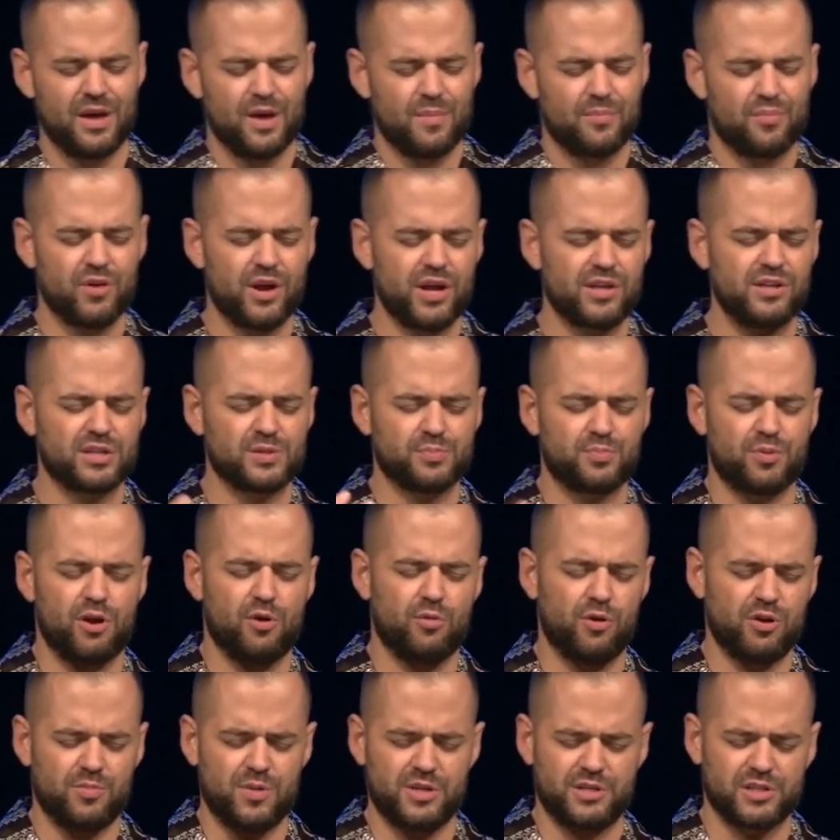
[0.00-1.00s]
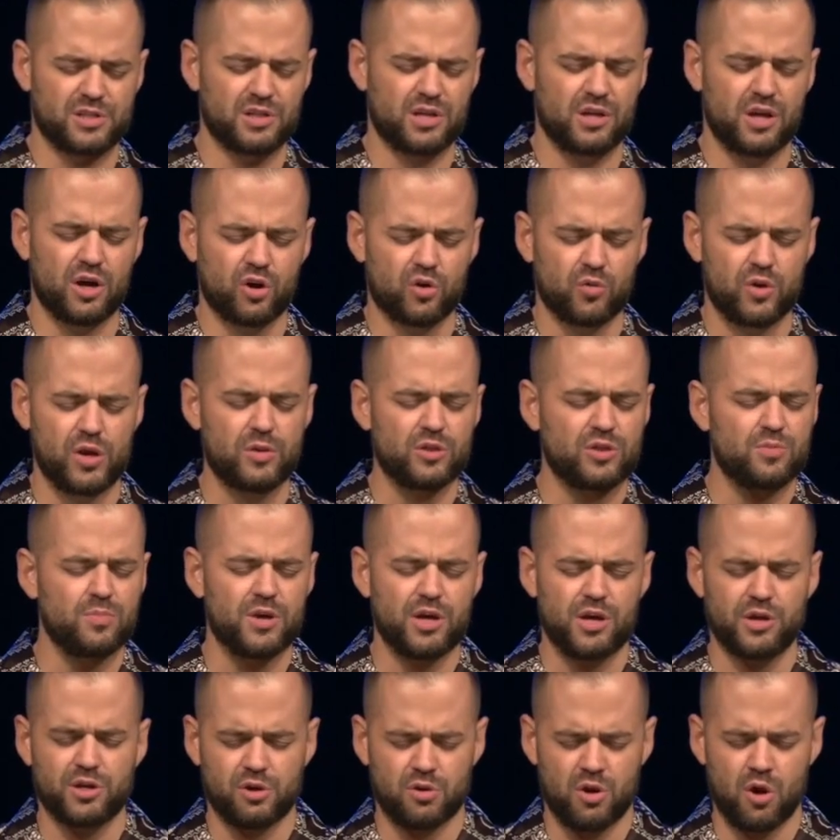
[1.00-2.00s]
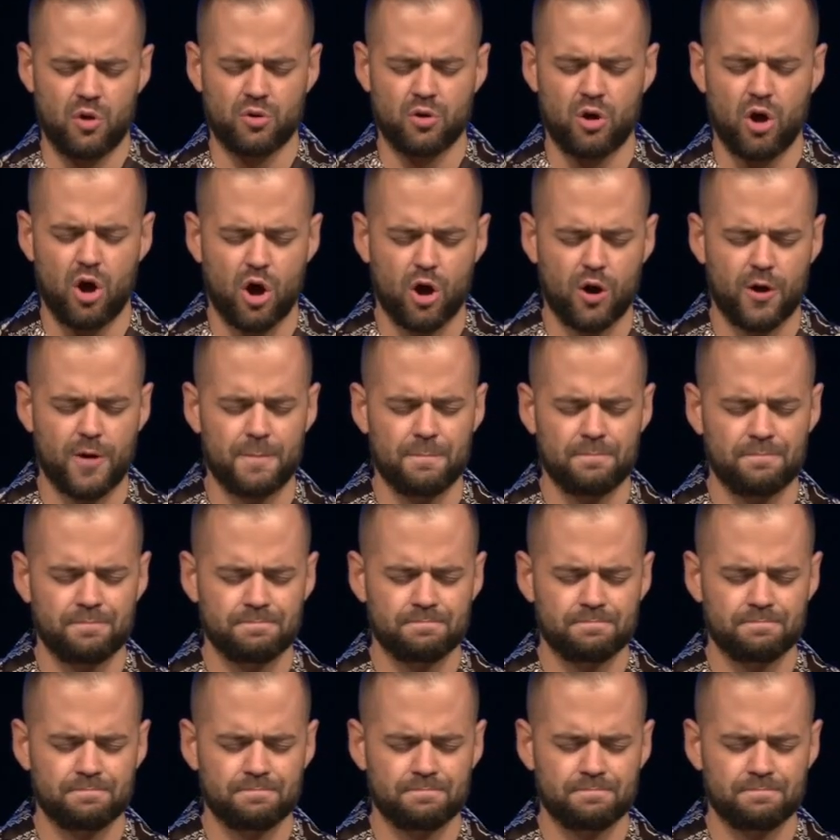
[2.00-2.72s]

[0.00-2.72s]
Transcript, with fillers: Pray this prayer with me. Just agree with me in your own heart.